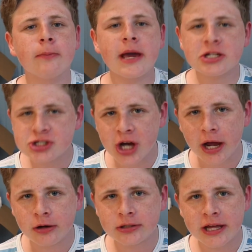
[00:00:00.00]

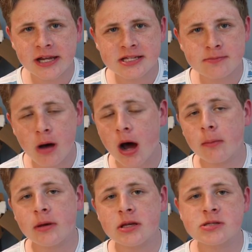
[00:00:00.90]
man-child and his
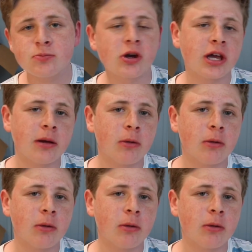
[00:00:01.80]
mom is bringing